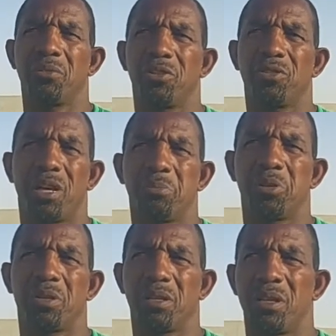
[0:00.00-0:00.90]
thing we try and
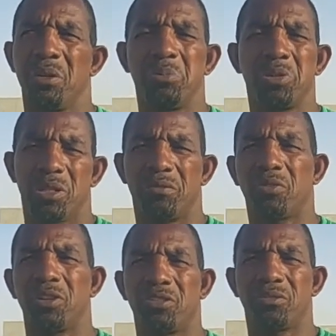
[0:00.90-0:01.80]
put in
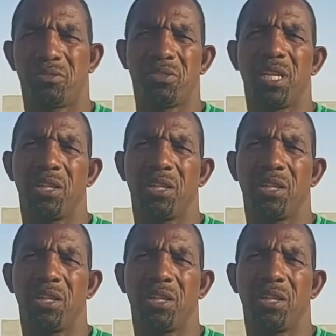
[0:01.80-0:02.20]
for us,